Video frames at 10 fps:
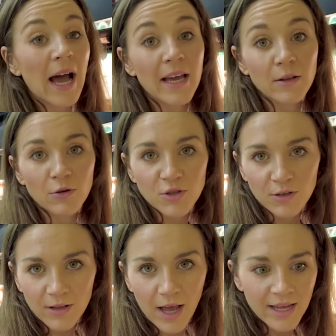I looked
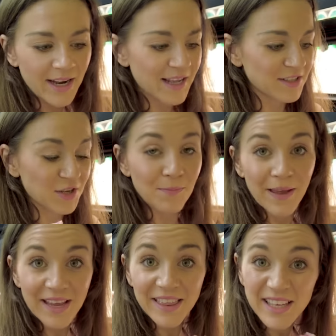online, and to
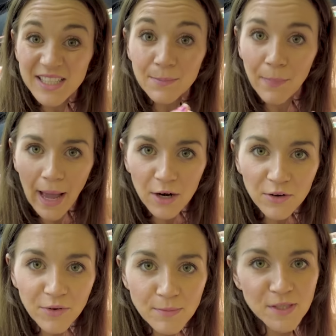make this
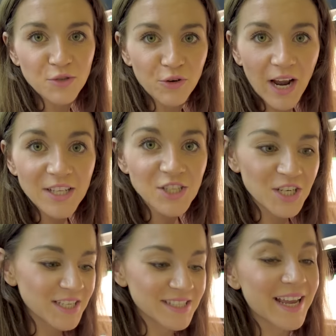batter from scratch,
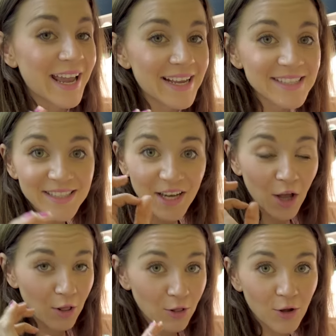it takes
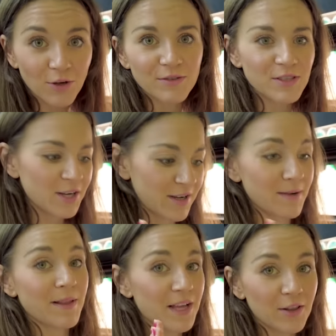a long
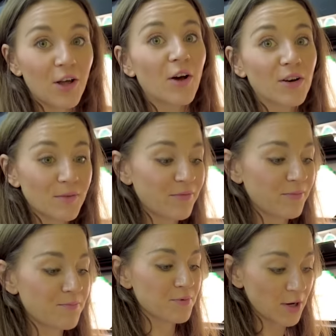time, like a lot of
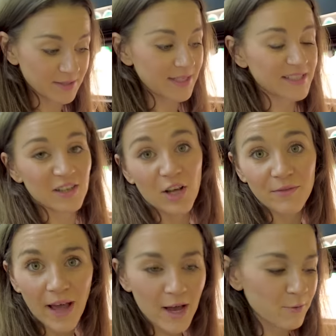process, a lot
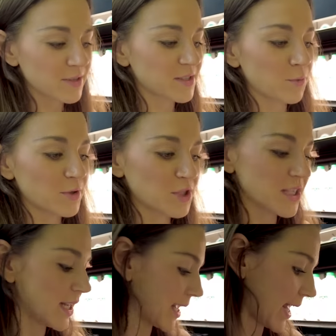of hours. So we're just
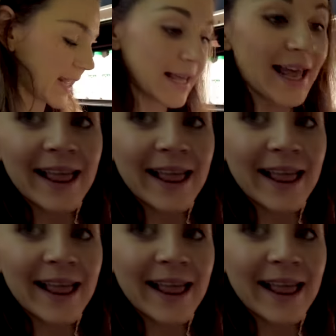gonna get it